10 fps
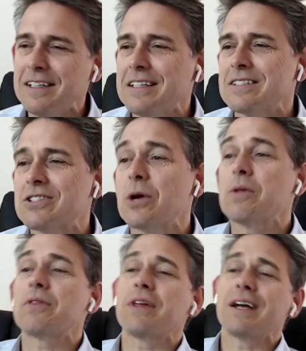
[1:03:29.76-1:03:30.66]
So
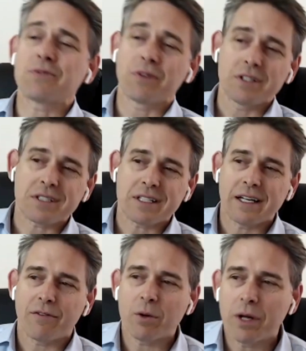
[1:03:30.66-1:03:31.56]
thanks for listening,
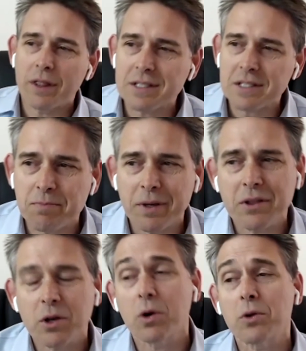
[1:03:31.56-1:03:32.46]
everyone. This has been the
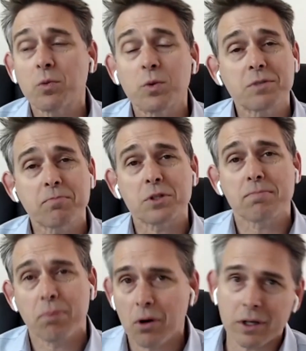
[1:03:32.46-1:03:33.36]
Growth Whisperers
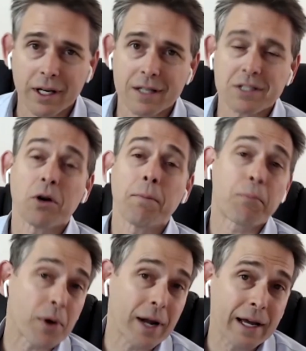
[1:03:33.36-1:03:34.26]
podcast. I'm
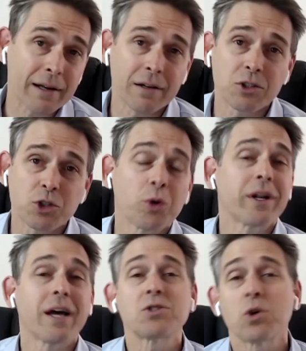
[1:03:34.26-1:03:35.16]
Brad, and joined
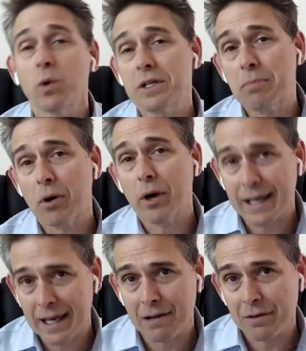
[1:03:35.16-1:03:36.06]
as always by
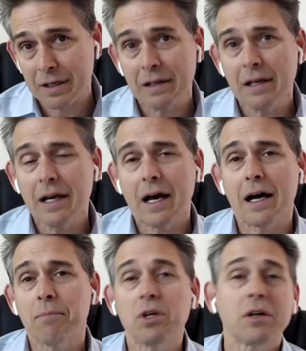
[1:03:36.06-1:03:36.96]
Kevin.
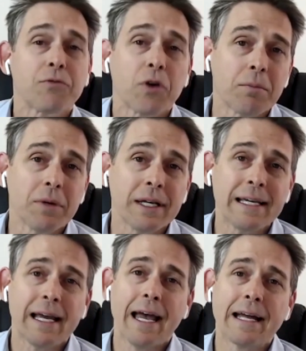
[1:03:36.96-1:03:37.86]
You can find
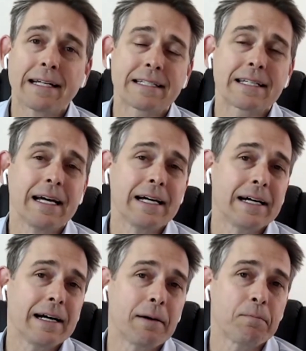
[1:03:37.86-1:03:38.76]
me at
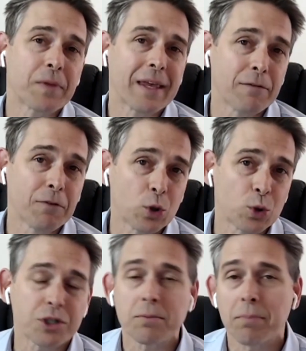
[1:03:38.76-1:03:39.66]

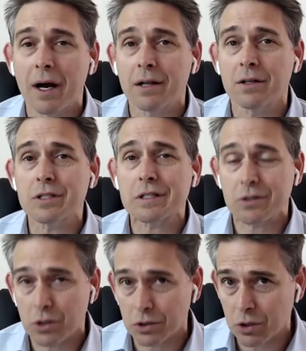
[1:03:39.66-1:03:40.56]

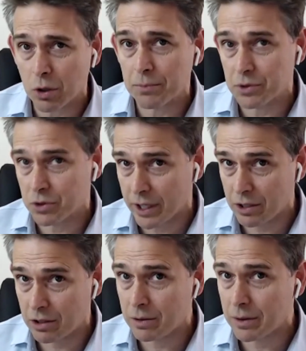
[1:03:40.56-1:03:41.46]

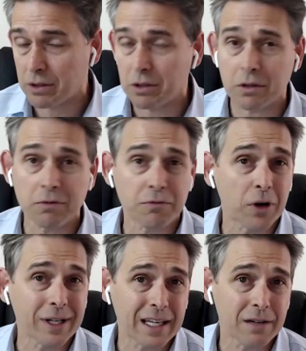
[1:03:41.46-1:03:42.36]
evolutionpartners.com.au, and you can
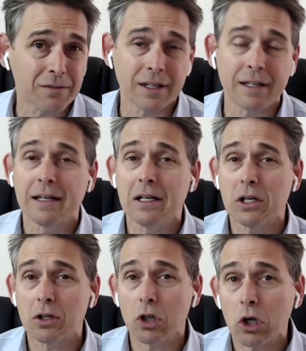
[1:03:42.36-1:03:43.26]
find Kevin at
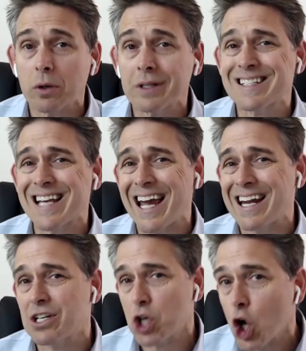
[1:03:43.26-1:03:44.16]

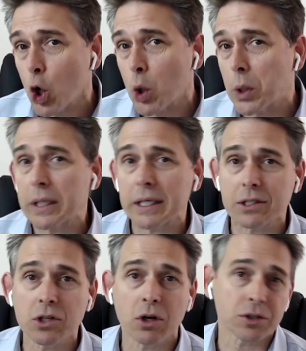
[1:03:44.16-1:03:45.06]

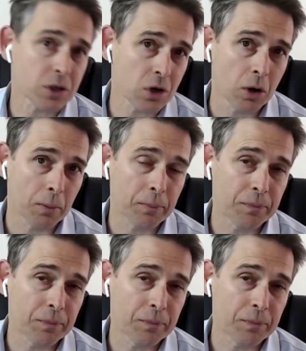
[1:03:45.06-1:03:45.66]
lawrenceandco.com.